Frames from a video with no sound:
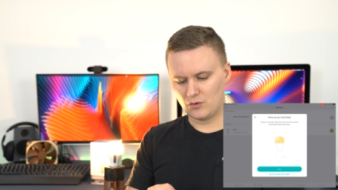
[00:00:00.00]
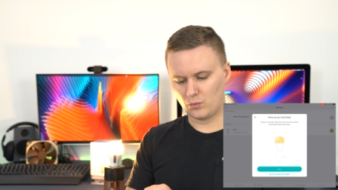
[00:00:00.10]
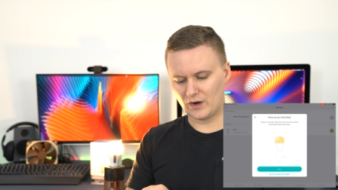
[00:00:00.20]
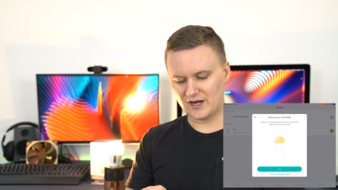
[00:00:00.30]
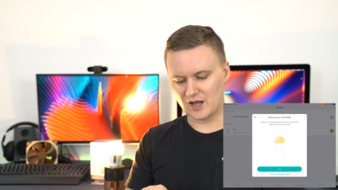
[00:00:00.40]

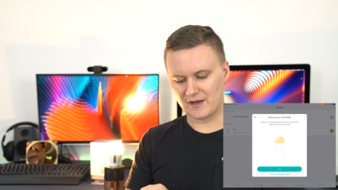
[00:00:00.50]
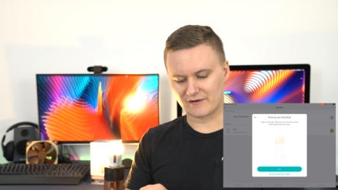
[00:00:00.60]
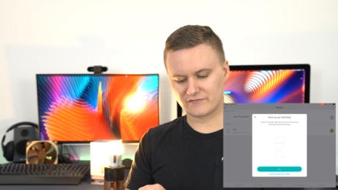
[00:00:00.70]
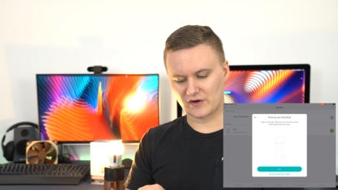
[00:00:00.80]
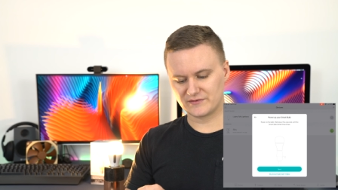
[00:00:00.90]
Wait
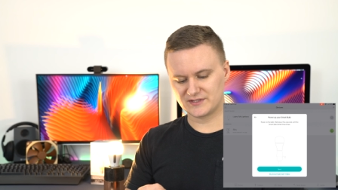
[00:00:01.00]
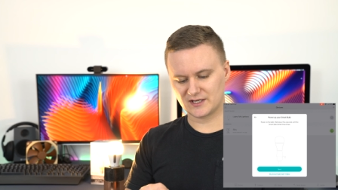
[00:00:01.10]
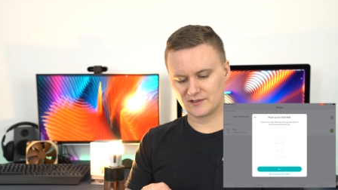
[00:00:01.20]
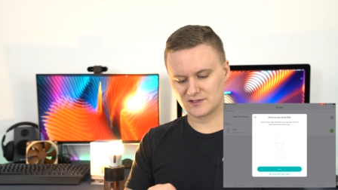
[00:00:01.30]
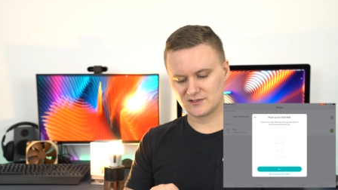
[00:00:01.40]
about 5
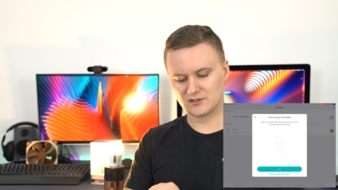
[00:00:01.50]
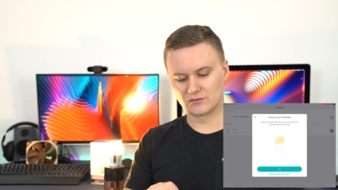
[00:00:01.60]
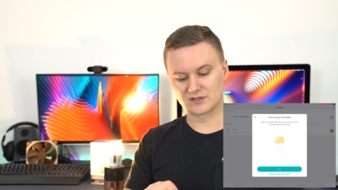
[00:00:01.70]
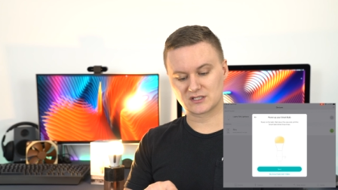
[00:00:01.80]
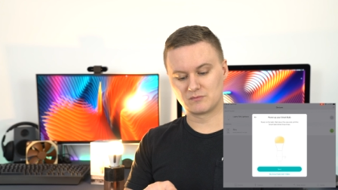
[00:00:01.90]
seconds until
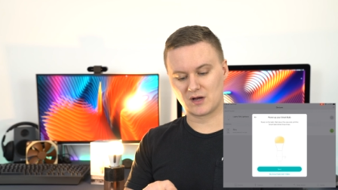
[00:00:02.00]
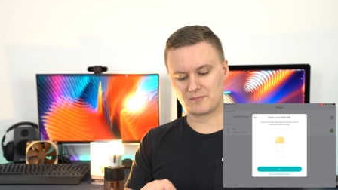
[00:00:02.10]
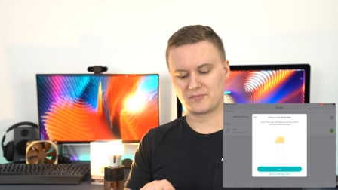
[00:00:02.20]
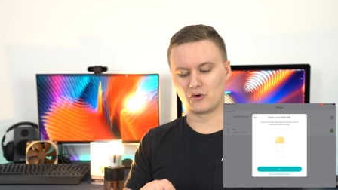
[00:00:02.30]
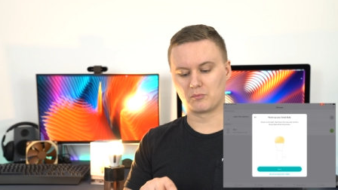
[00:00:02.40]
the
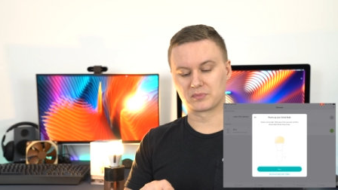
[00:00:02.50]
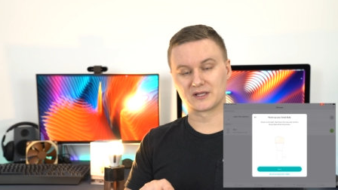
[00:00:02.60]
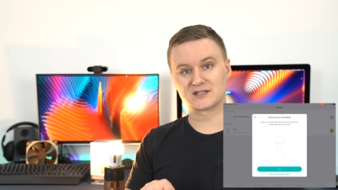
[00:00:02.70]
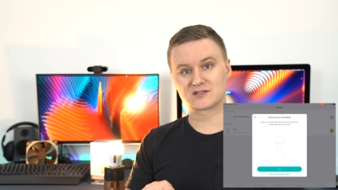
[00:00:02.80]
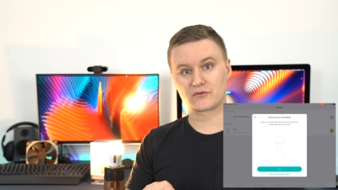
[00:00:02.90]
Smart Bulb
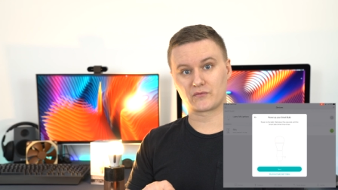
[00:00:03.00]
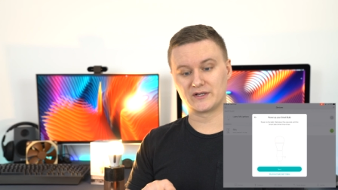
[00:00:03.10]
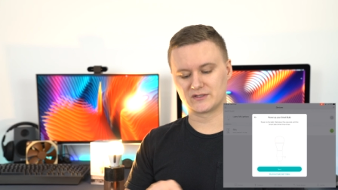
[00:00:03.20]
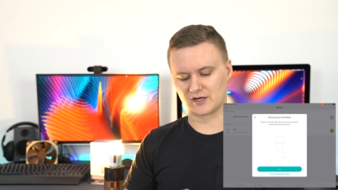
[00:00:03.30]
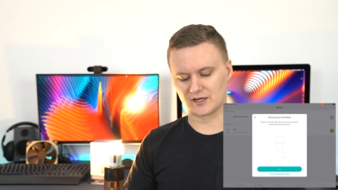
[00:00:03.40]
blinks
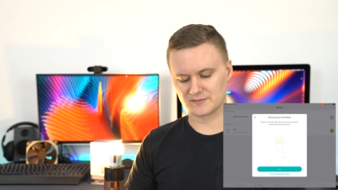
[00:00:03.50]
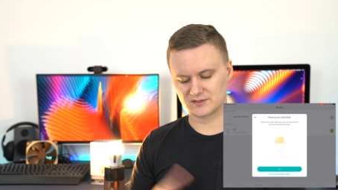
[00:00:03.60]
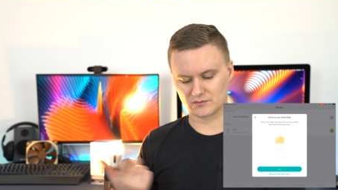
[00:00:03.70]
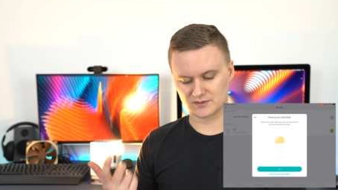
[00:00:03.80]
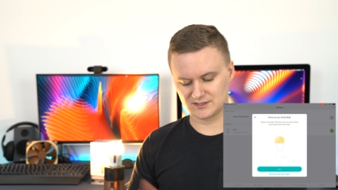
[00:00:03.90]
3 times.
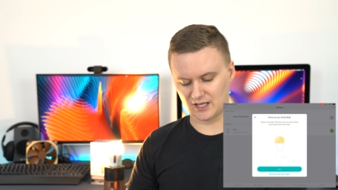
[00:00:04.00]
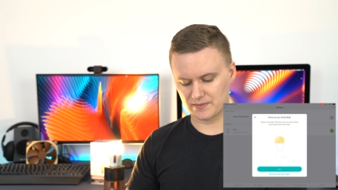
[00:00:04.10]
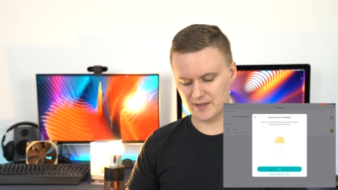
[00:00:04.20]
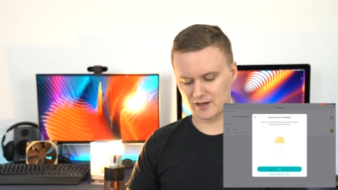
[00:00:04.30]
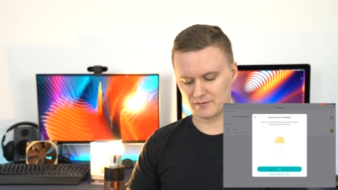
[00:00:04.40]
So it's
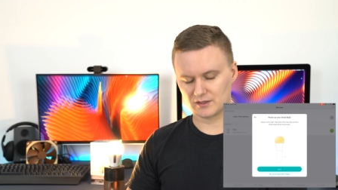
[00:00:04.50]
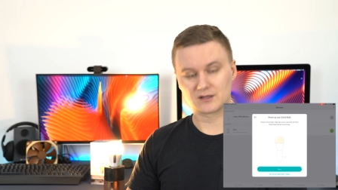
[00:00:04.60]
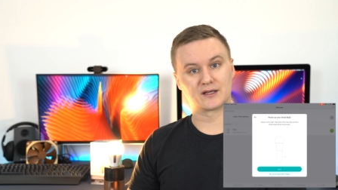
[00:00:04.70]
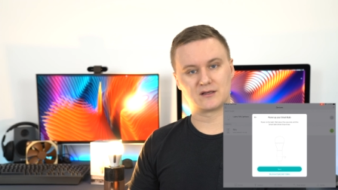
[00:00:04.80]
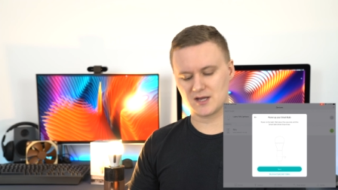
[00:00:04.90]
done that,
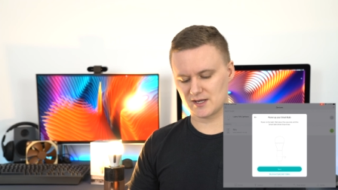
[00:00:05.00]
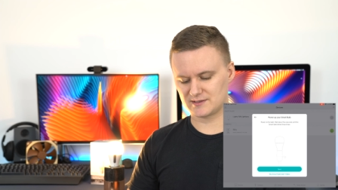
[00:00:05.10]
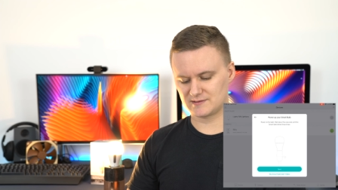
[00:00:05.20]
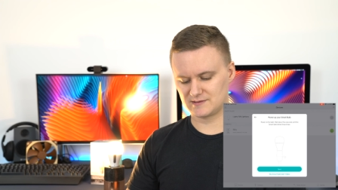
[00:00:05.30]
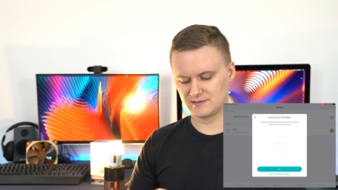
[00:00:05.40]
click
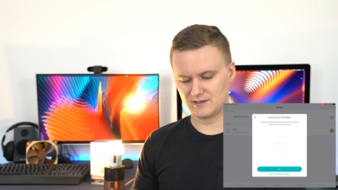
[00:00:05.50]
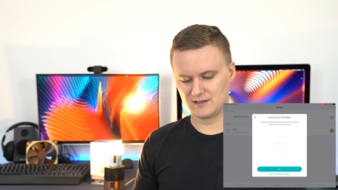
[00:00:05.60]
next,